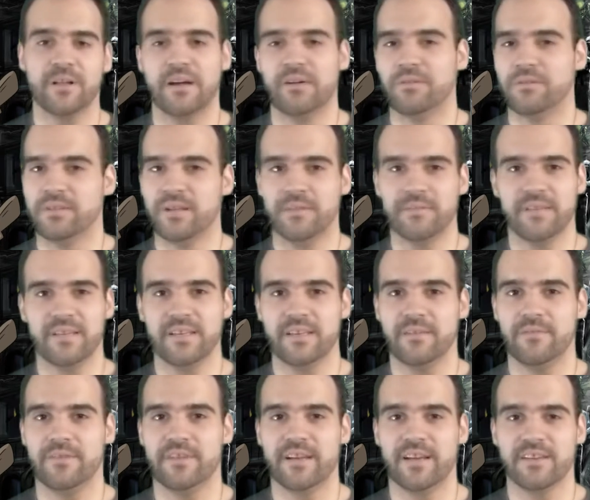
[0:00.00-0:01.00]
I would love to hear
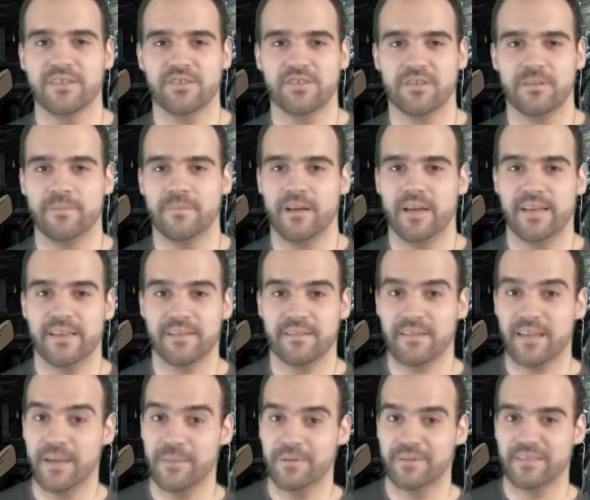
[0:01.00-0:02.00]
if you guys heard like
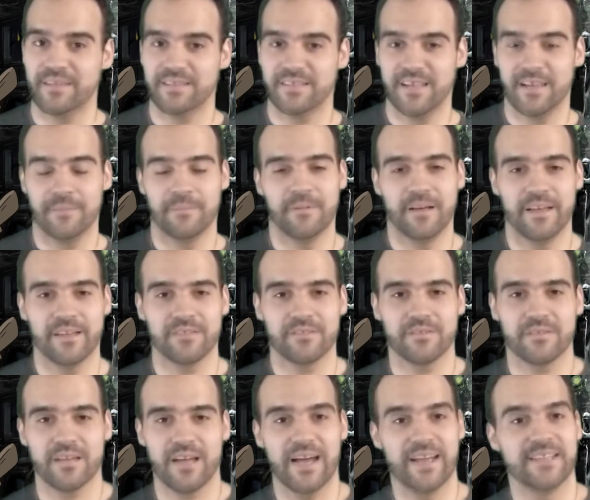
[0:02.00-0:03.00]
came up with the same like
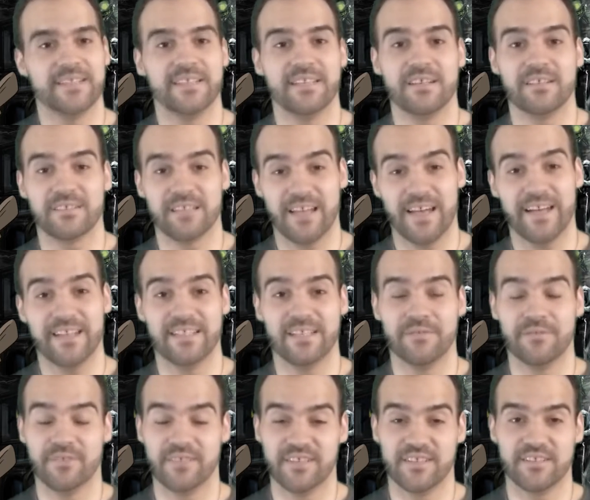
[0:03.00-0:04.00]
ideas that I
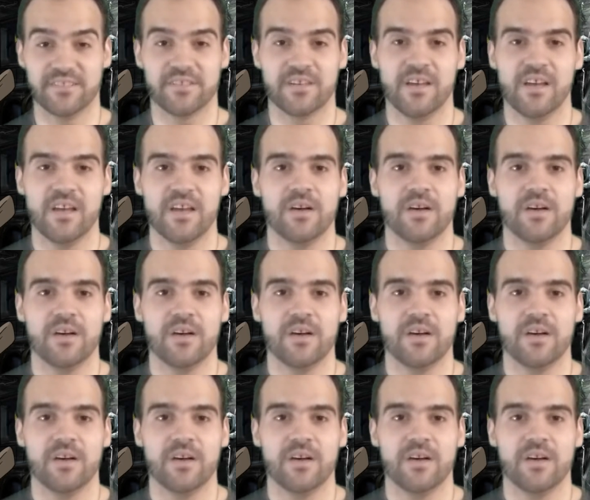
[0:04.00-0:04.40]
did with this.